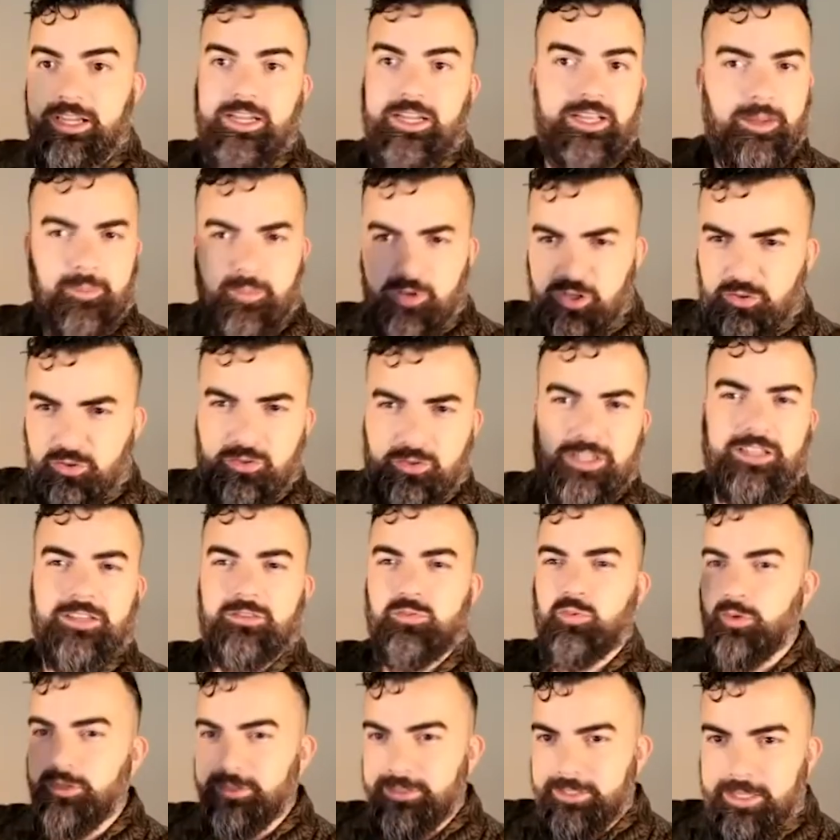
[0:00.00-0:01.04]
I'm going to do this,
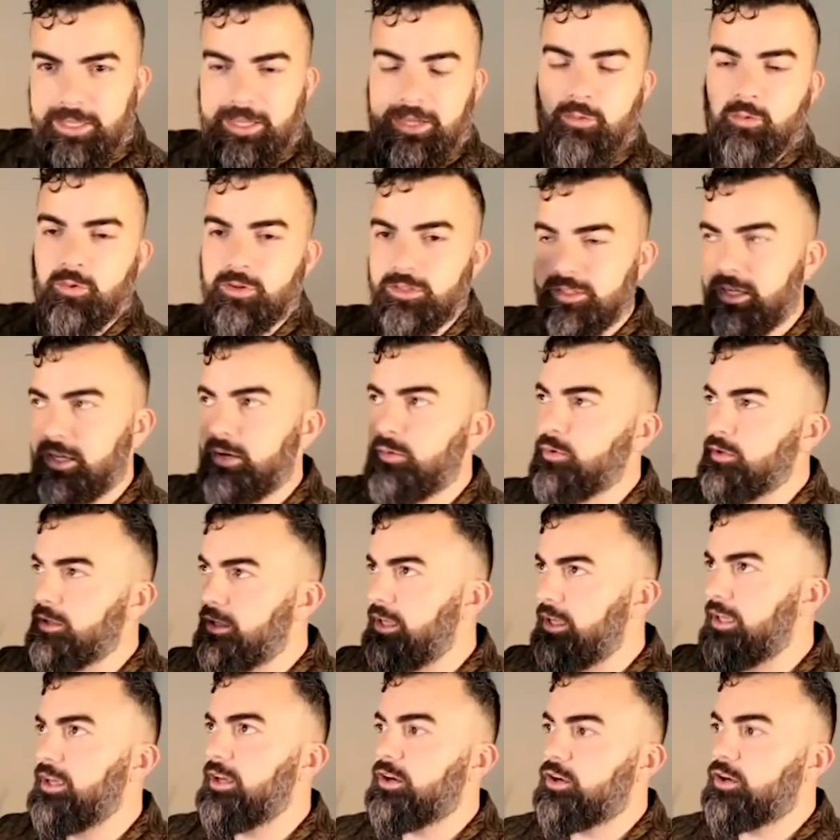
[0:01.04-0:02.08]
one day, one day, one
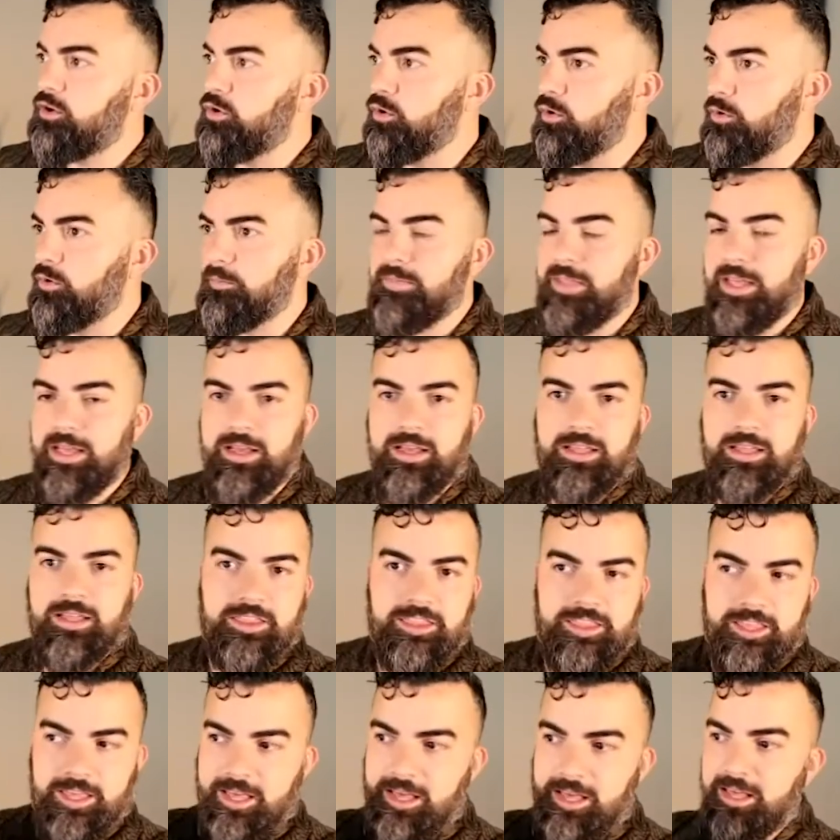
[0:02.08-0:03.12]
day. Cool. And
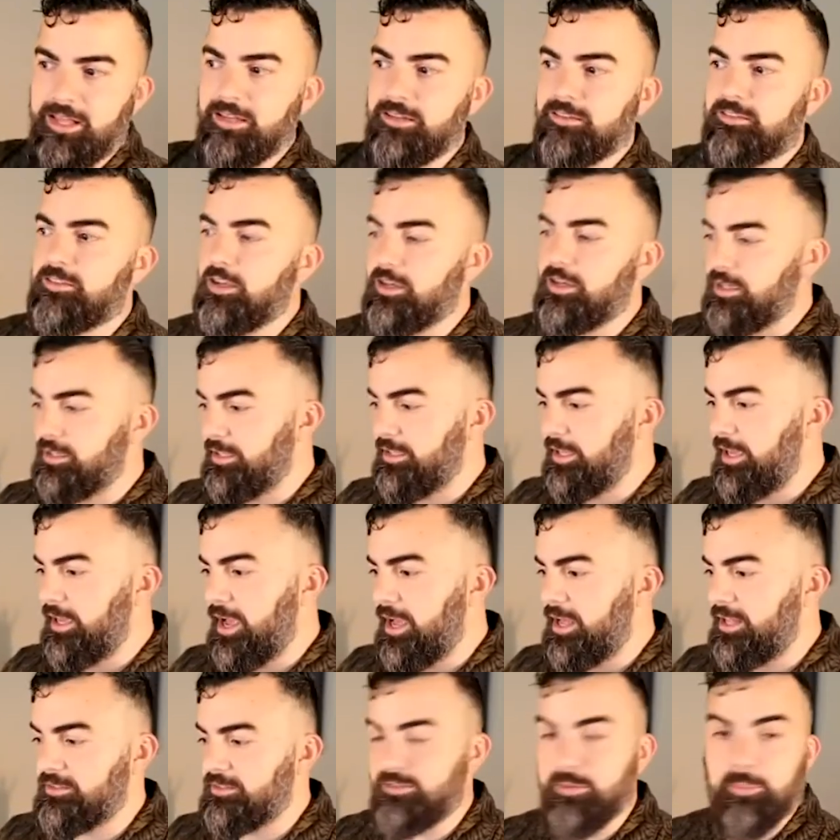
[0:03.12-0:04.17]
then suddenly I
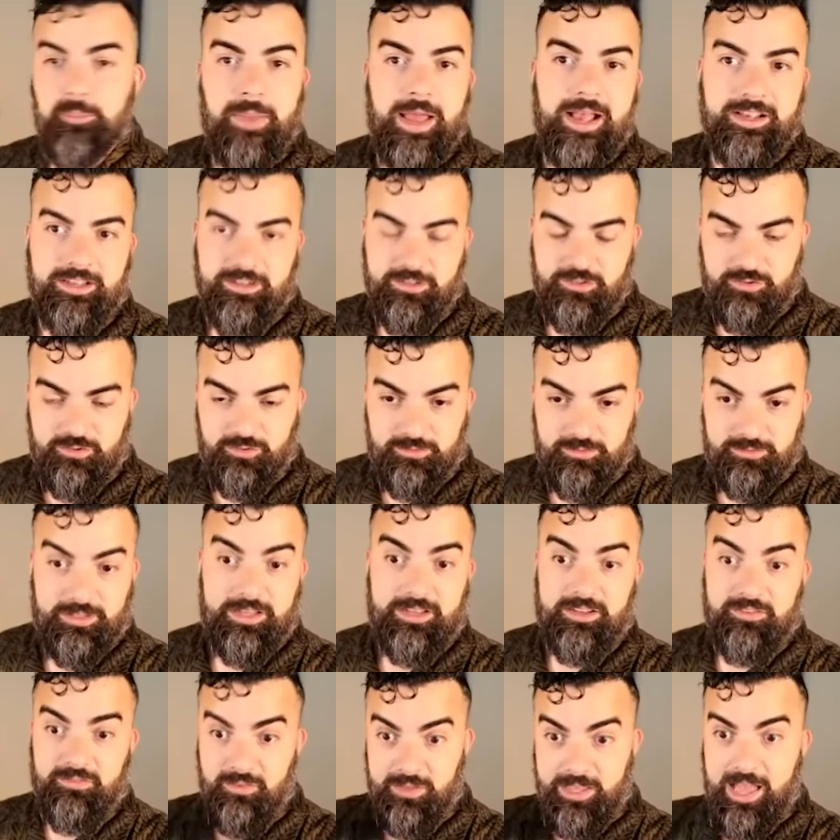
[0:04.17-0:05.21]
had some back issues, mm
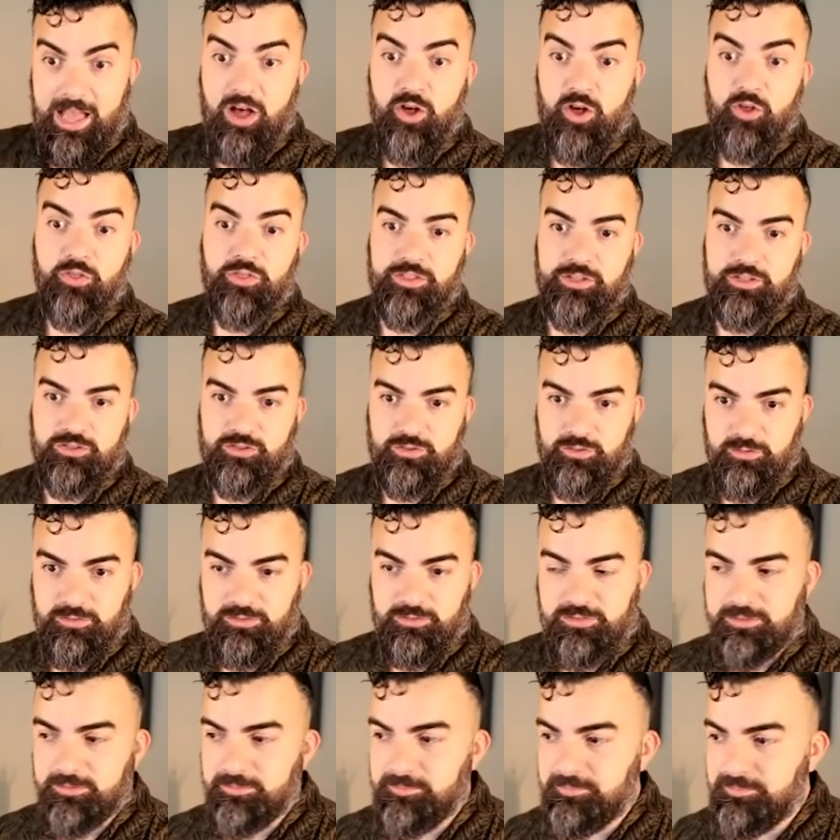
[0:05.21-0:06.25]
like health
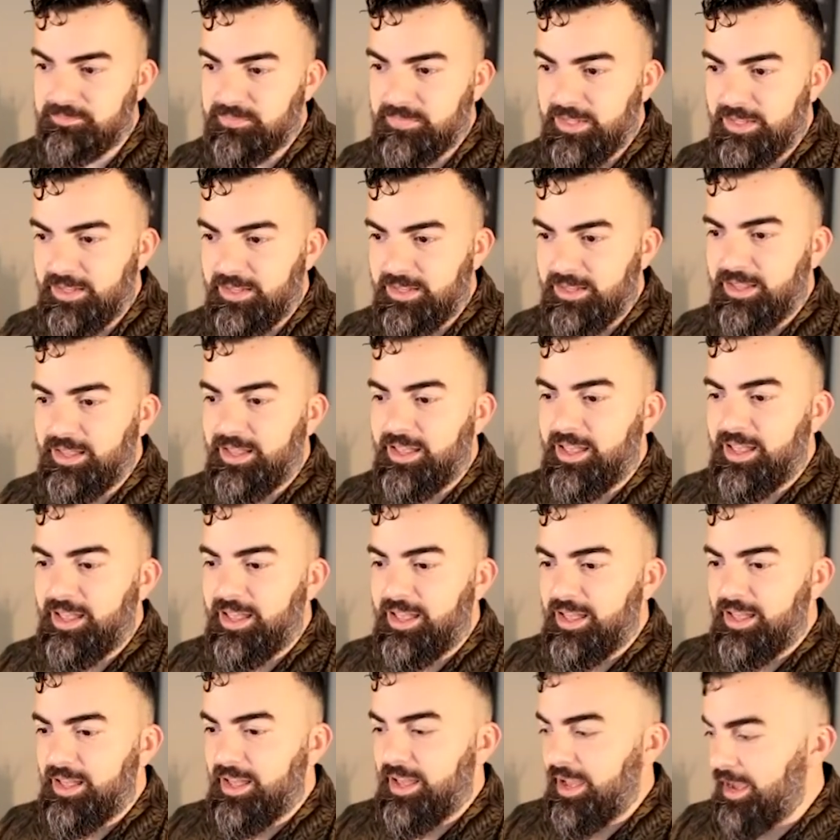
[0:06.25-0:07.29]
issues. That's
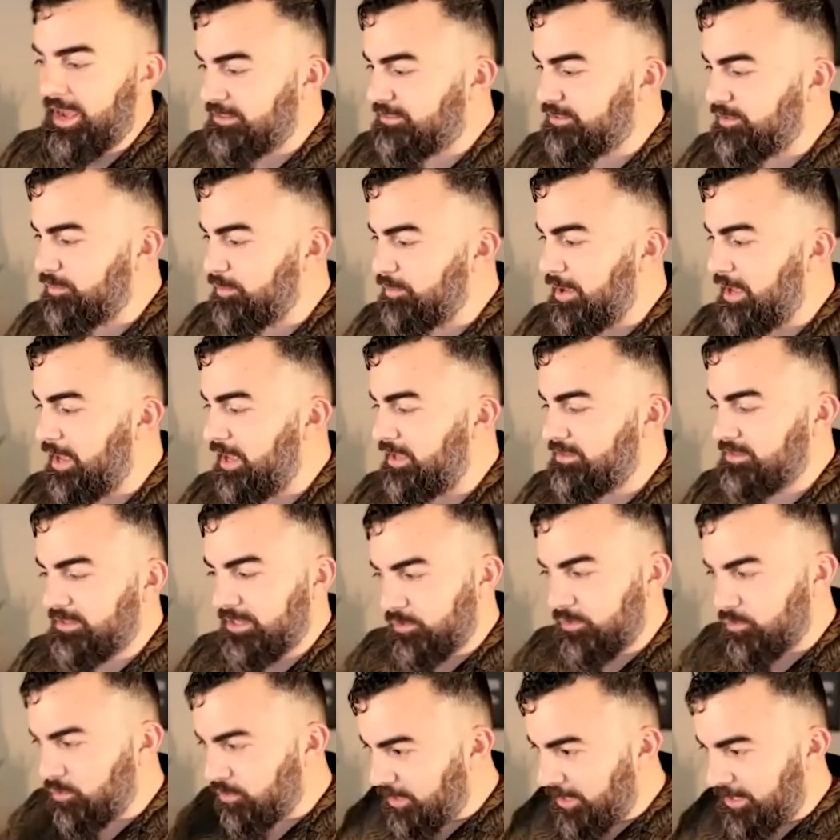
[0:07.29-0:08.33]
right. Had some, they
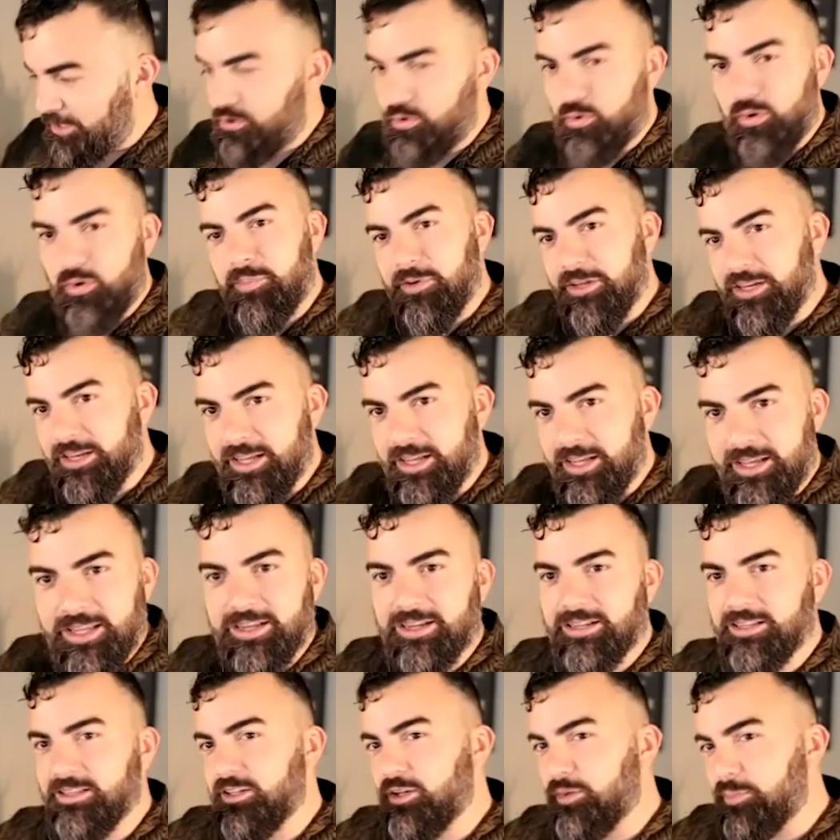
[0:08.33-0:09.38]
were like creeping in a
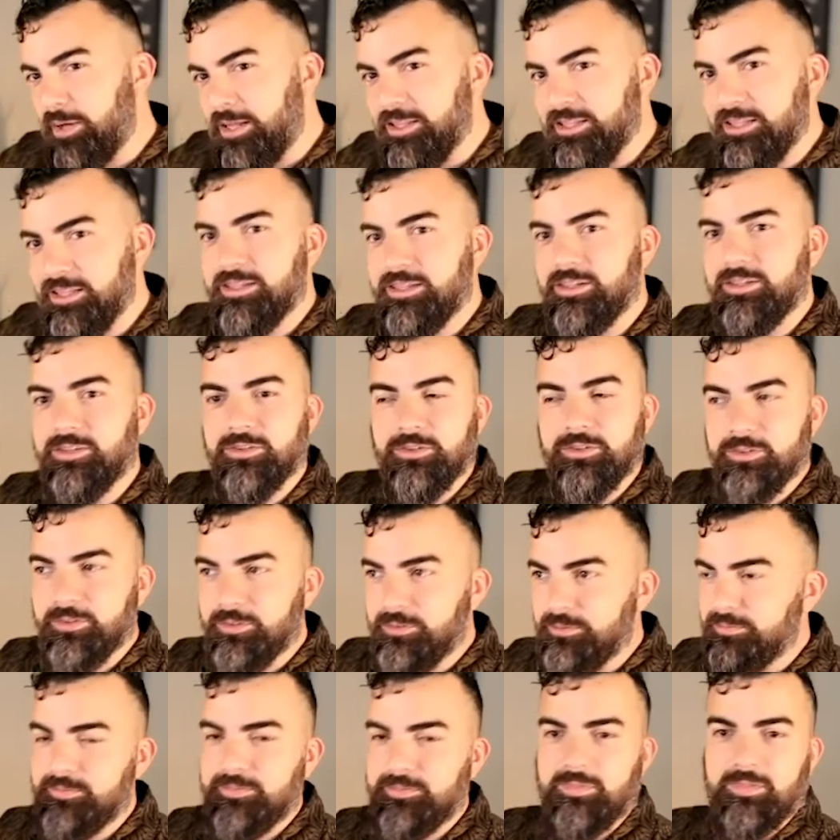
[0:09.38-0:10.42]
little by little.
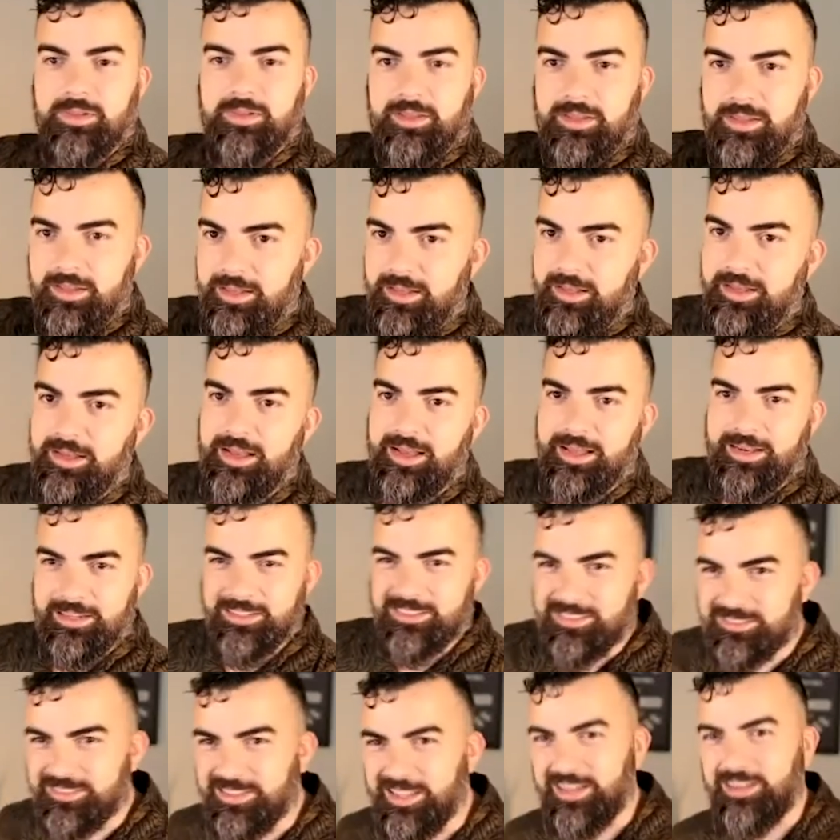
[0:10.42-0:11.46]
And it's
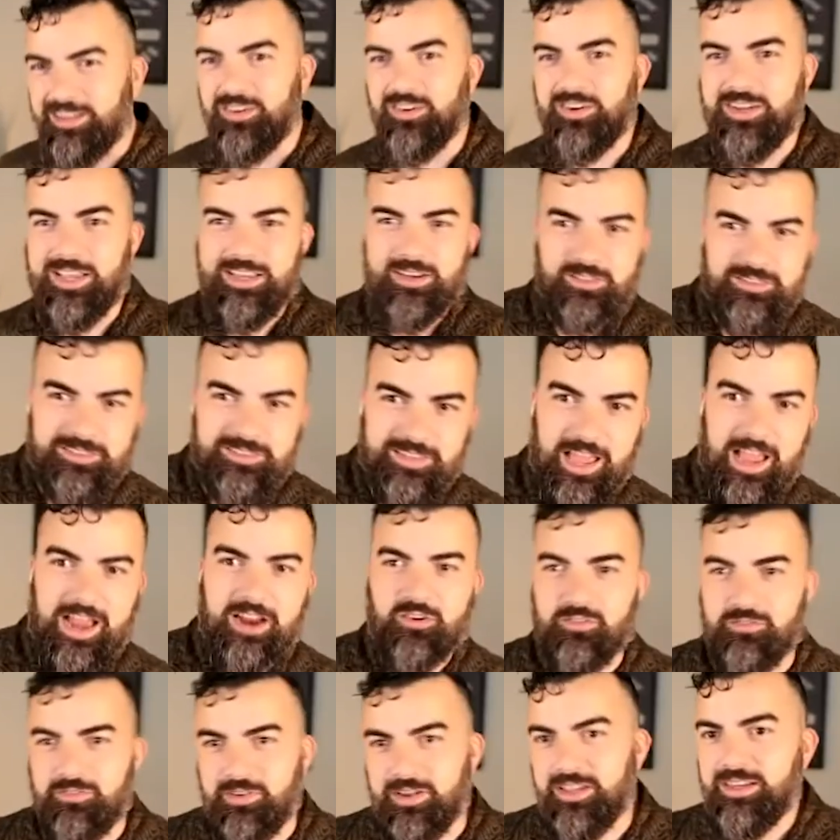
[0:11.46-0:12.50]
just like, okay, it's
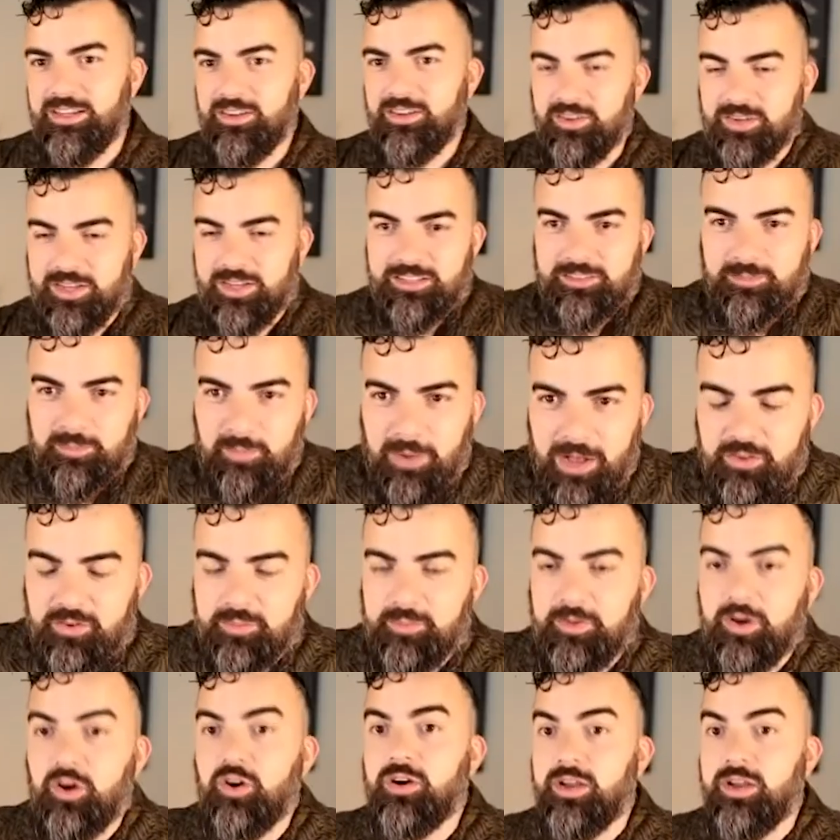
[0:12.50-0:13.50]
aggravating. Okay, it's bothering me. Okay,